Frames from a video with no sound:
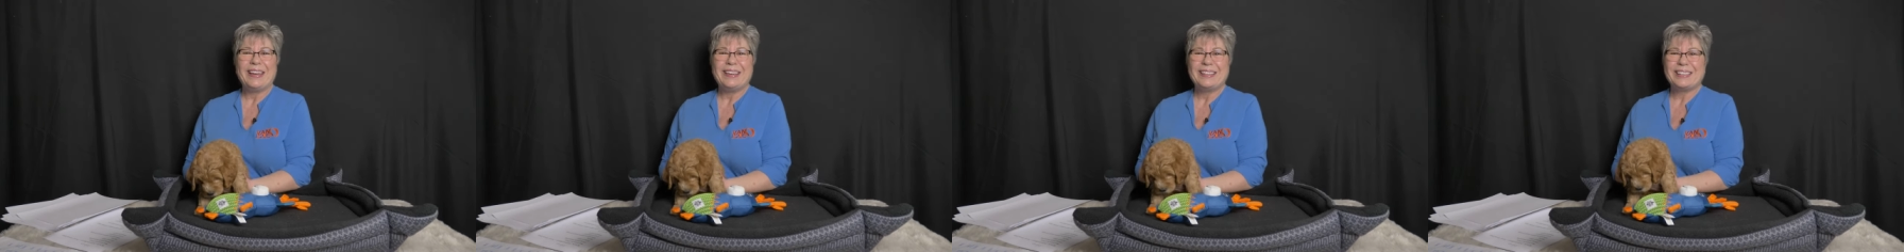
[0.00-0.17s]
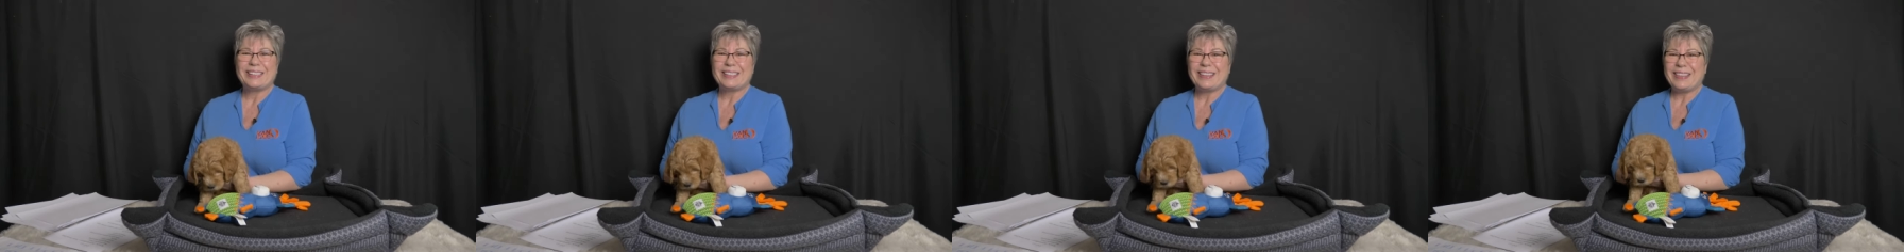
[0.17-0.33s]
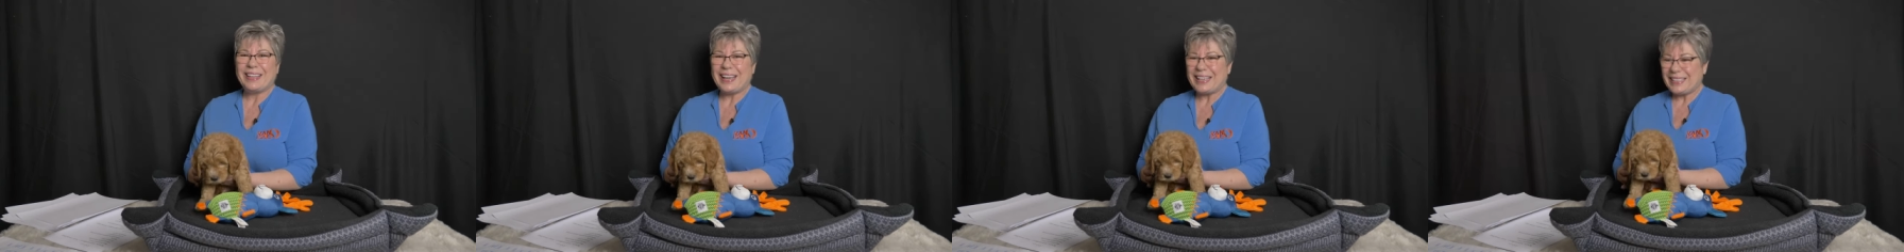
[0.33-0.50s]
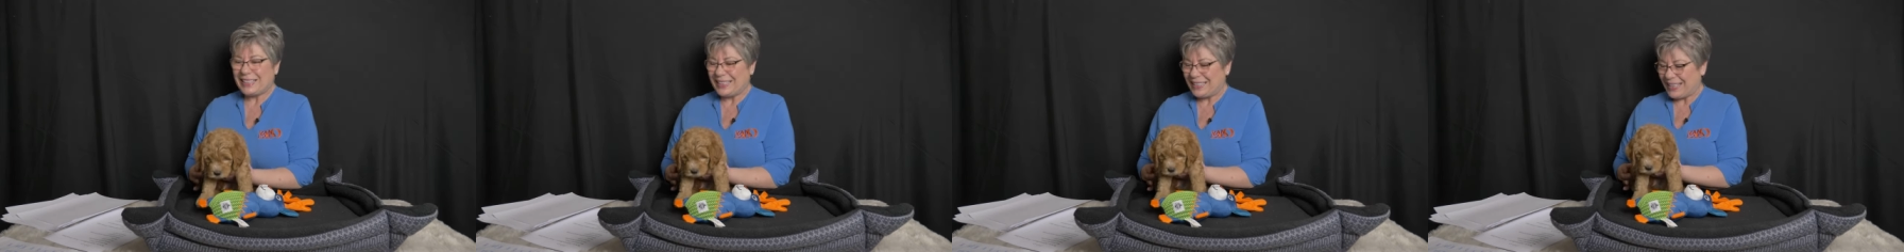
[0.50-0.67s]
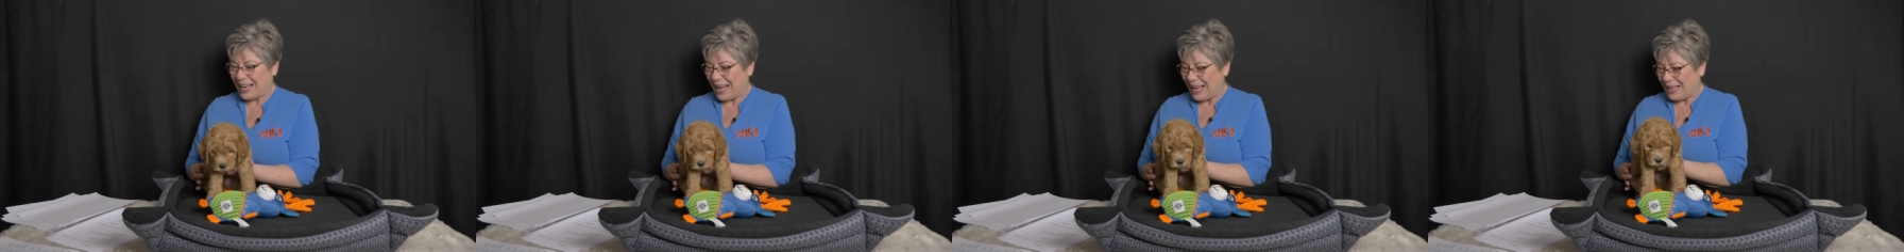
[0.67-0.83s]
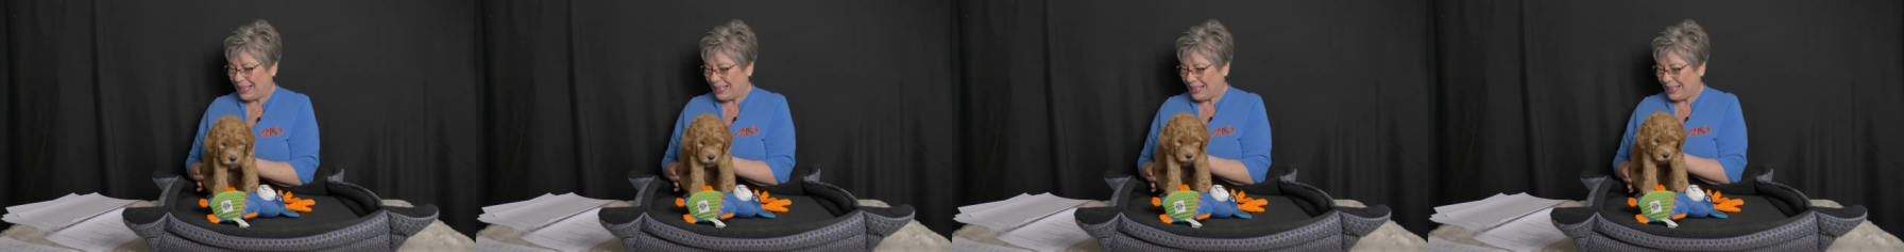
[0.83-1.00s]
So that's
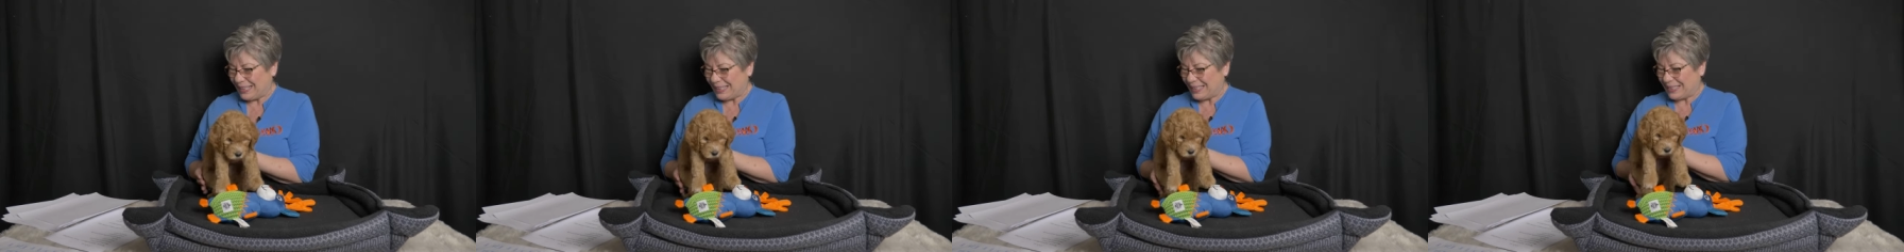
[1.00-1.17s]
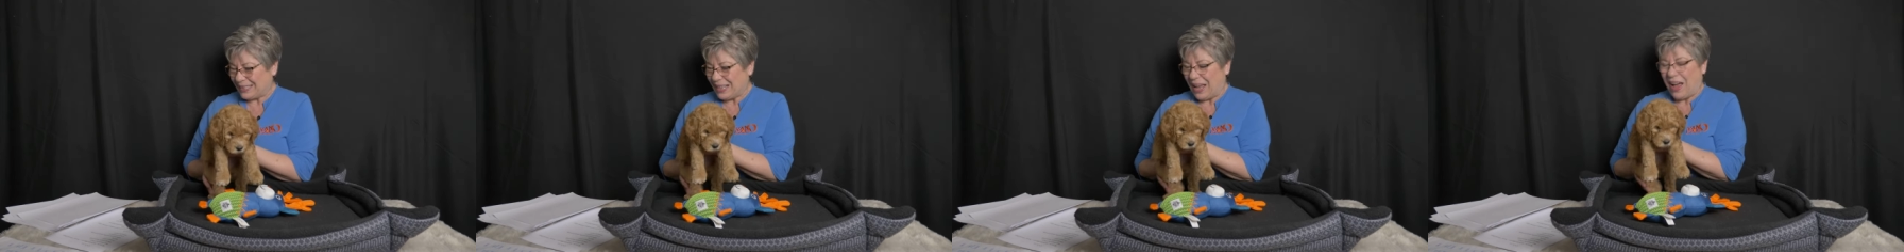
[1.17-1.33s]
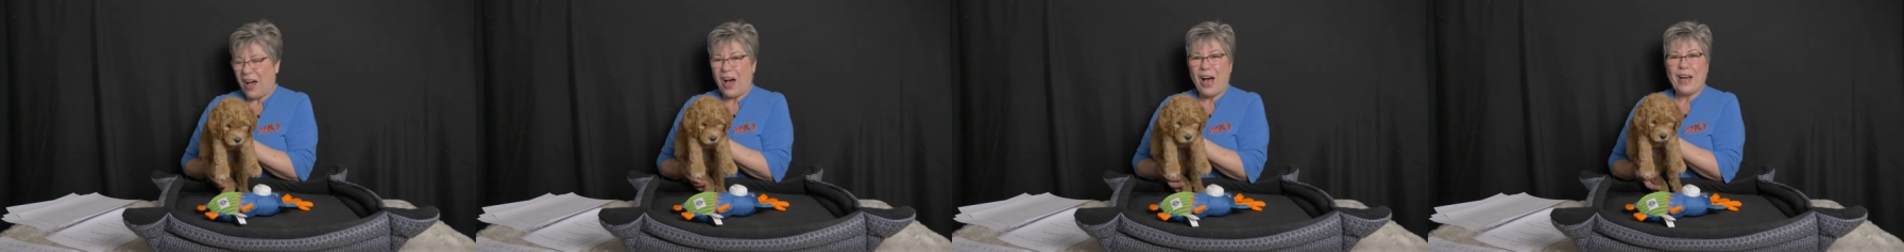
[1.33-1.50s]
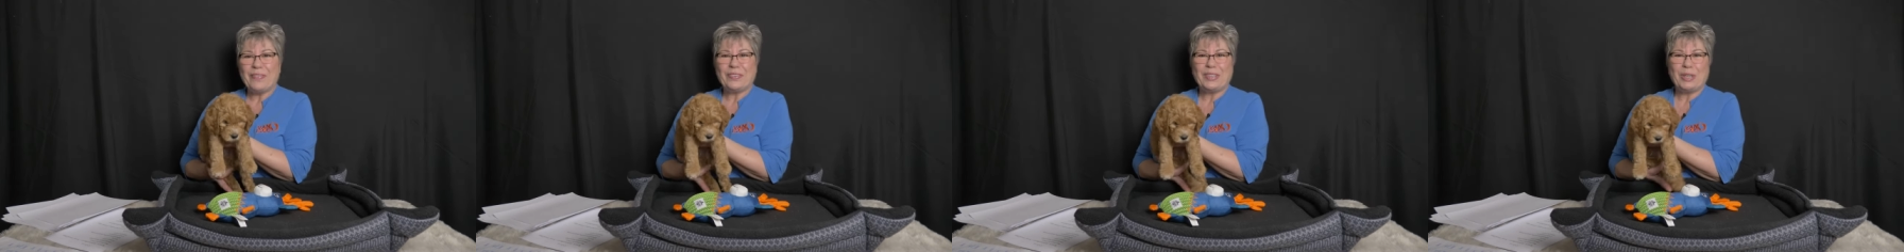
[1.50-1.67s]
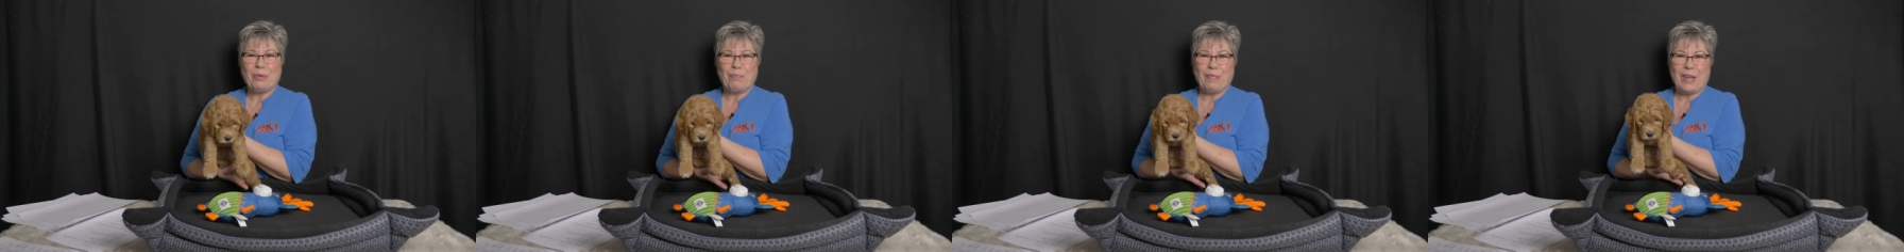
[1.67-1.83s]
Dallas off to